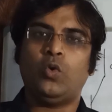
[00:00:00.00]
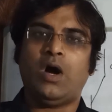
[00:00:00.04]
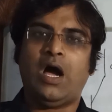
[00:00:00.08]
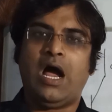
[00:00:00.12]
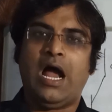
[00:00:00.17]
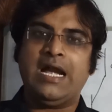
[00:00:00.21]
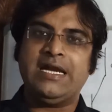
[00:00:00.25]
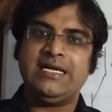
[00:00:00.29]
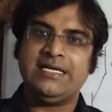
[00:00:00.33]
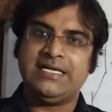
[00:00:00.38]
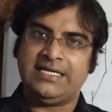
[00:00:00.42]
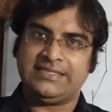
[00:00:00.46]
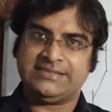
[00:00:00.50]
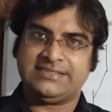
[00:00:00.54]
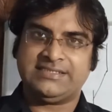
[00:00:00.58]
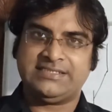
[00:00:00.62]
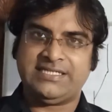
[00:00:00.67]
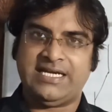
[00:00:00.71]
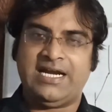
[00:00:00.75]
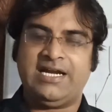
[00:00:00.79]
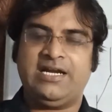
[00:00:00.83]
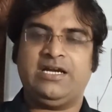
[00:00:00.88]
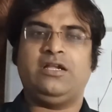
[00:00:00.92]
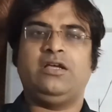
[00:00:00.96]

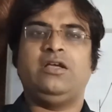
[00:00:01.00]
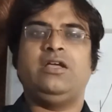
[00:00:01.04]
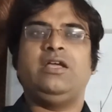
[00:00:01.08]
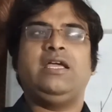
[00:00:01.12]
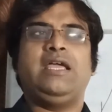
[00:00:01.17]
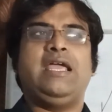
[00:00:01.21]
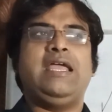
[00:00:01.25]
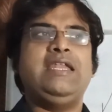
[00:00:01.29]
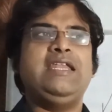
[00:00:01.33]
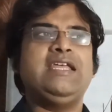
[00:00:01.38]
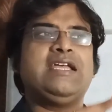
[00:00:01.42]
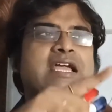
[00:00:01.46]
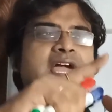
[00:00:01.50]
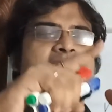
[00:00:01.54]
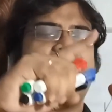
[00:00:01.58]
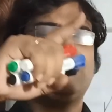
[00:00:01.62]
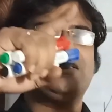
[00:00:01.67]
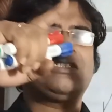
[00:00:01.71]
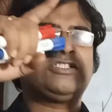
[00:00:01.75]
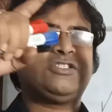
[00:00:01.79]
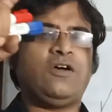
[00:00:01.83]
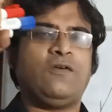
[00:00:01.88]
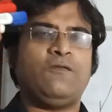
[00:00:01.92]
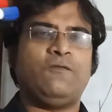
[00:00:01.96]
understand. Any
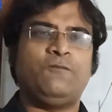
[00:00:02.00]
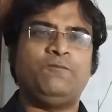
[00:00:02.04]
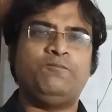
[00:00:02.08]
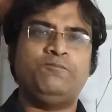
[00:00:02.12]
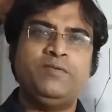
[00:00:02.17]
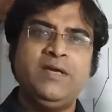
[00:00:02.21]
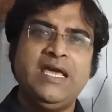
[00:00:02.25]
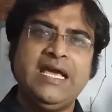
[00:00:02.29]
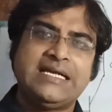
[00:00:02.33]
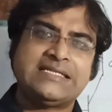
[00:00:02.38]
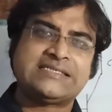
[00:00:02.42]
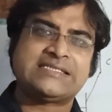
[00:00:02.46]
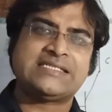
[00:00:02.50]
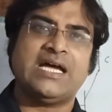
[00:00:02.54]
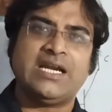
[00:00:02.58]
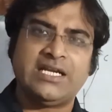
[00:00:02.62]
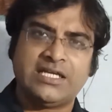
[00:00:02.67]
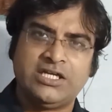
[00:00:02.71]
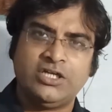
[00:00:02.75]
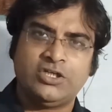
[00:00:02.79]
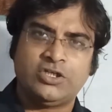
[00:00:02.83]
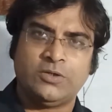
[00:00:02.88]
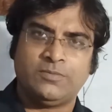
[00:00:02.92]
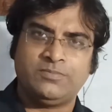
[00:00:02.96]
kinds of big
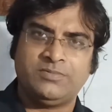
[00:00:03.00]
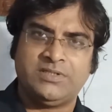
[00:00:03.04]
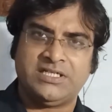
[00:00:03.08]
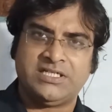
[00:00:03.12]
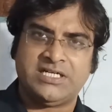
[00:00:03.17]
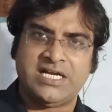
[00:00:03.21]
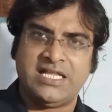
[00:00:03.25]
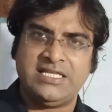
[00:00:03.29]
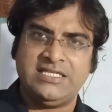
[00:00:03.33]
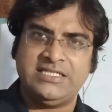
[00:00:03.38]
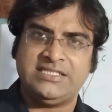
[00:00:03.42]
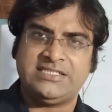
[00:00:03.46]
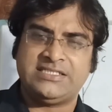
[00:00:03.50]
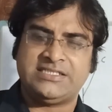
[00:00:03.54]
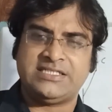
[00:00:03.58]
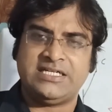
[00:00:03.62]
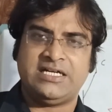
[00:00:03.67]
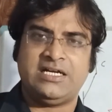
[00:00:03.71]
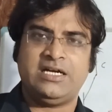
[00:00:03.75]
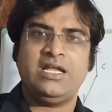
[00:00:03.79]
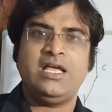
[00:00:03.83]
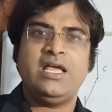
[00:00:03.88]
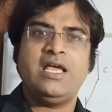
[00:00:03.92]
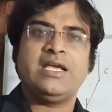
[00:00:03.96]
circuit of the
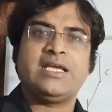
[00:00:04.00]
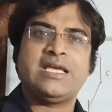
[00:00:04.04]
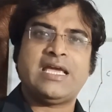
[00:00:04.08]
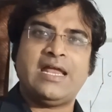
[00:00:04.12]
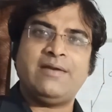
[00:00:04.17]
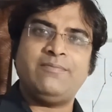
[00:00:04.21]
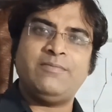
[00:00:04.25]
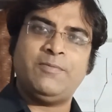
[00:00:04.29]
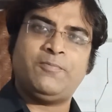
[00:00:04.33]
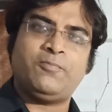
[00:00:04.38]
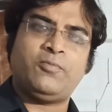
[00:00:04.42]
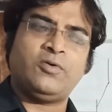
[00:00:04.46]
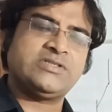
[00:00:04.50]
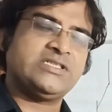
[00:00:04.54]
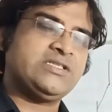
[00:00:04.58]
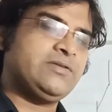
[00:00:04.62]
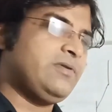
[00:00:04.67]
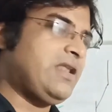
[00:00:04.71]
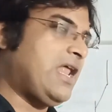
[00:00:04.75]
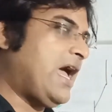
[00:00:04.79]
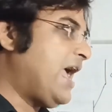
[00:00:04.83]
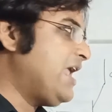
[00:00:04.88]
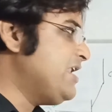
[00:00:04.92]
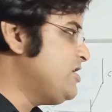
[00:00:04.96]
transistor can be
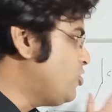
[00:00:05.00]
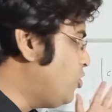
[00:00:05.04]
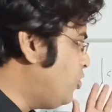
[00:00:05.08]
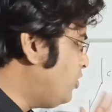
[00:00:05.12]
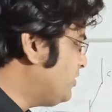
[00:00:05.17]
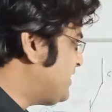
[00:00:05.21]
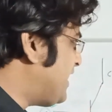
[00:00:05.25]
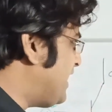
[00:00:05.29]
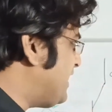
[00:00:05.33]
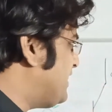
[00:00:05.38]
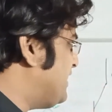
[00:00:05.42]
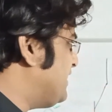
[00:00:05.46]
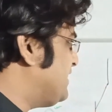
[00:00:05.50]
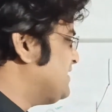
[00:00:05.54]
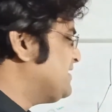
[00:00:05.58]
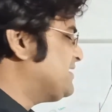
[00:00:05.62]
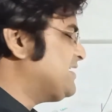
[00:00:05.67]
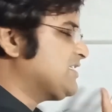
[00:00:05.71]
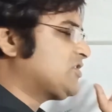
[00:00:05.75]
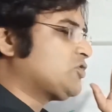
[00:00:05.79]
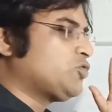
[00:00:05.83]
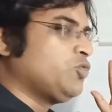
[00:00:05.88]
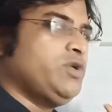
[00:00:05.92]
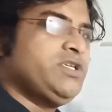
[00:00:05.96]
possible. I know that it is
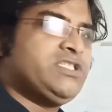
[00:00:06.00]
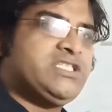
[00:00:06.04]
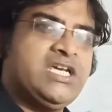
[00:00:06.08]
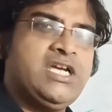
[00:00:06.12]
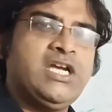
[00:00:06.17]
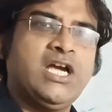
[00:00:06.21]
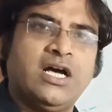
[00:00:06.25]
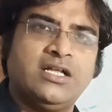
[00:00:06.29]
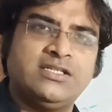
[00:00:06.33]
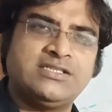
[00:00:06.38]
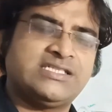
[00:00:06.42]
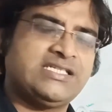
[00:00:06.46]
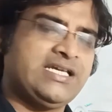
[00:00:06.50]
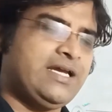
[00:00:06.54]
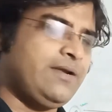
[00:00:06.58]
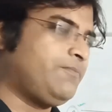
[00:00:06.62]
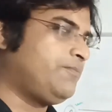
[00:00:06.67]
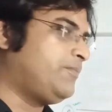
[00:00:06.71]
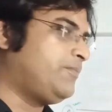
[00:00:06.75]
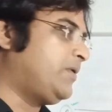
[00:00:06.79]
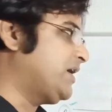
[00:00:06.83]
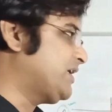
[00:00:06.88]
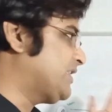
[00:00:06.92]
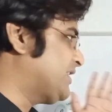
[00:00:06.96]
a switching
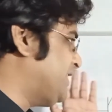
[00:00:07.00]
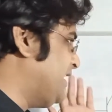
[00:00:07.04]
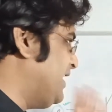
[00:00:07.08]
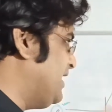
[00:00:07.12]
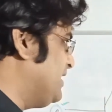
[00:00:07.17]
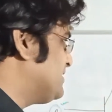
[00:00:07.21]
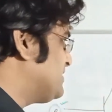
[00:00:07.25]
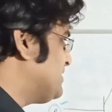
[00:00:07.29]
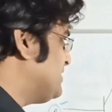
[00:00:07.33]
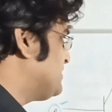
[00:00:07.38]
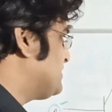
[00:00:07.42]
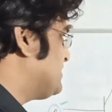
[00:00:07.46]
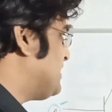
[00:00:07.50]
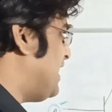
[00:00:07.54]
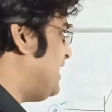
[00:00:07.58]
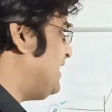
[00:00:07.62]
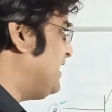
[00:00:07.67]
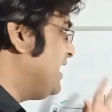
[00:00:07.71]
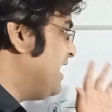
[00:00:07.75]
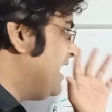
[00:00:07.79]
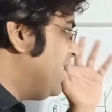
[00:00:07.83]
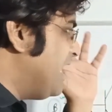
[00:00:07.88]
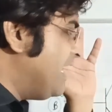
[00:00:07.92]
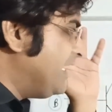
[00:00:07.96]
concept, but things is
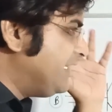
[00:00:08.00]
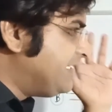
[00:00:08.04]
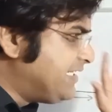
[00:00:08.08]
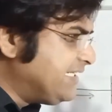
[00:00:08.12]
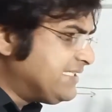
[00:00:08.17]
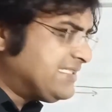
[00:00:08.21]
that this